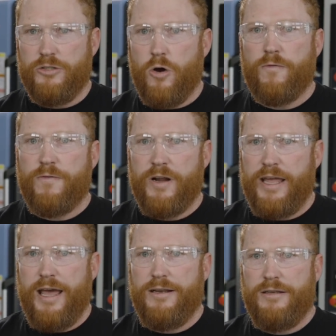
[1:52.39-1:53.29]
don't
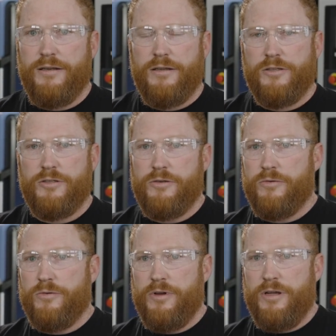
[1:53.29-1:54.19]
forget
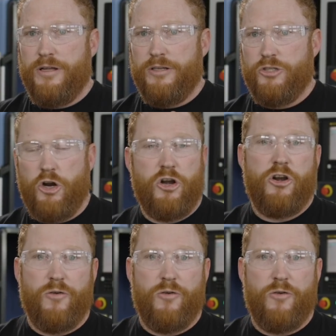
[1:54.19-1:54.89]
to turn it